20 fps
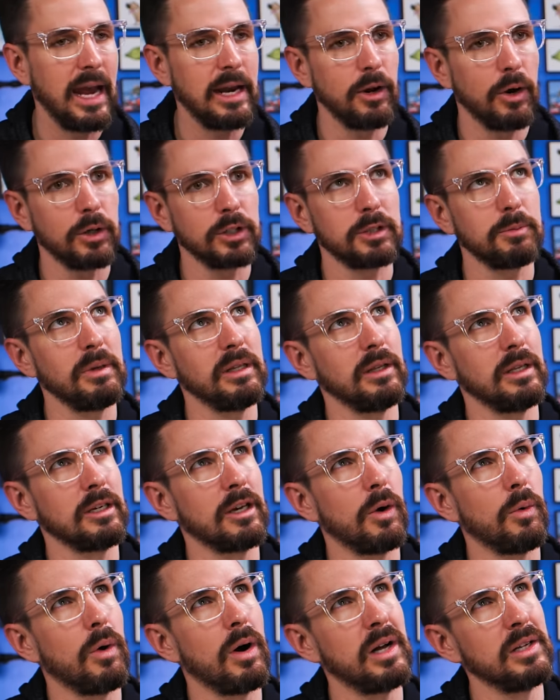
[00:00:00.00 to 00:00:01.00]
And ultimately
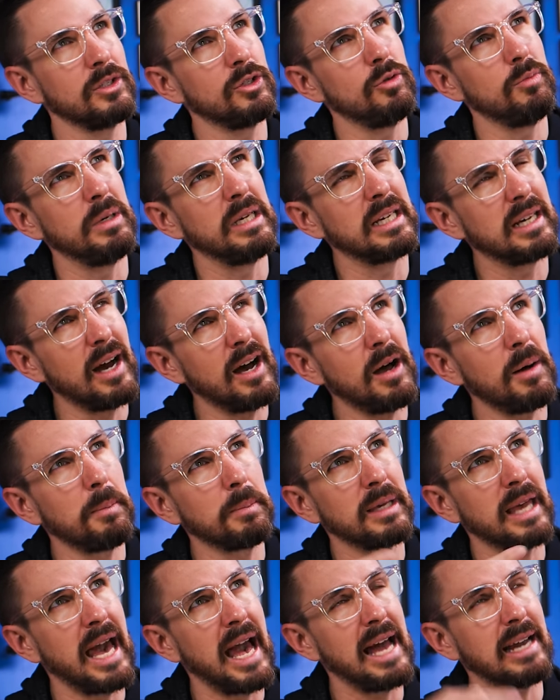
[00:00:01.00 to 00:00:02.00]
go on to
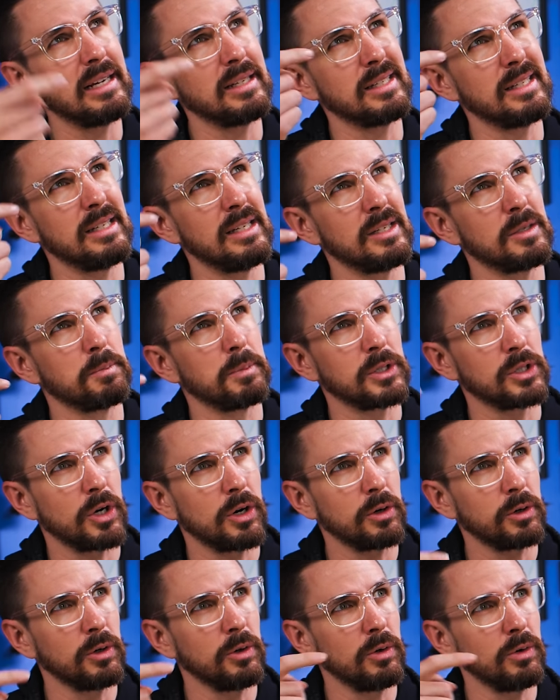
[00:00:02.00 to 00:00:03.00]
become Katniss's
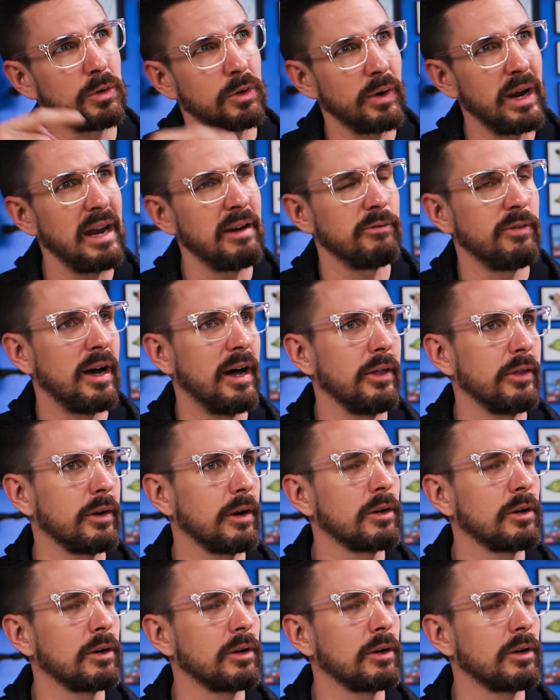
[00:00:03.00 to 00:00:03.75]
paternal grandfather,